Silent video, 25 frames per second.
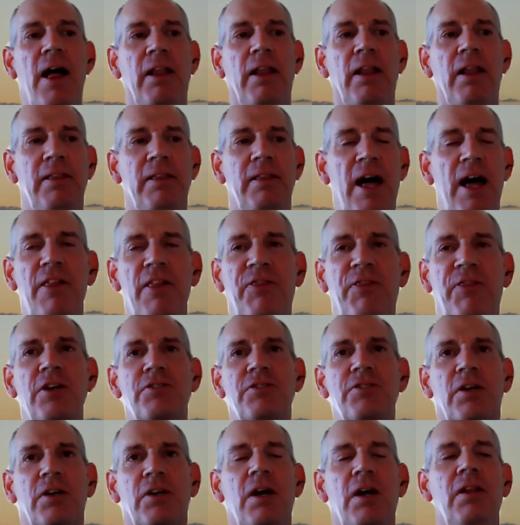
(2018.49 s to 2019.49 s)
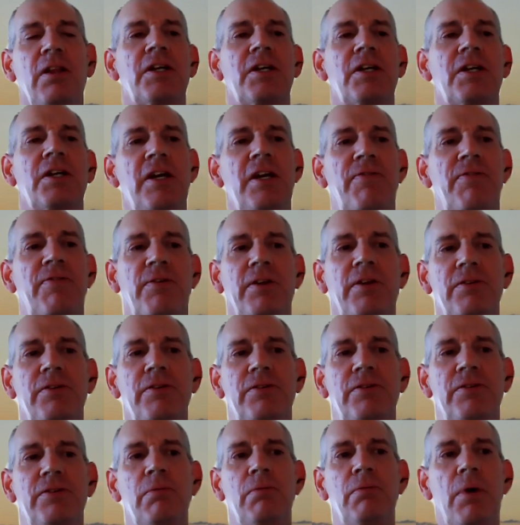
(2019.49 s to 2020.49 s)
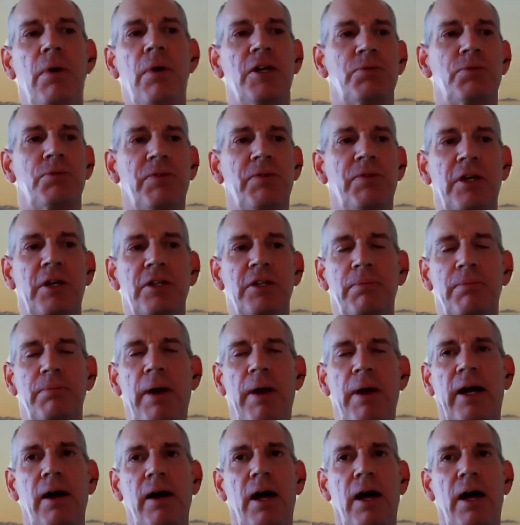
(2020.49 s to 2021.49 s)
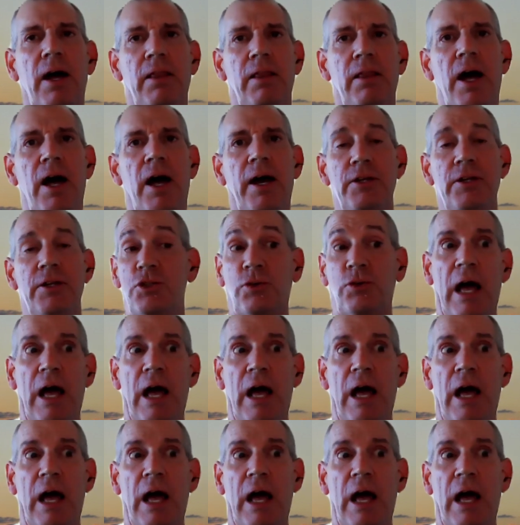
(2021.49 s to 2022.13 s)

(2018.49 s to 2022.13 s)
A lot of things are going to look different in 2 months when things are back online.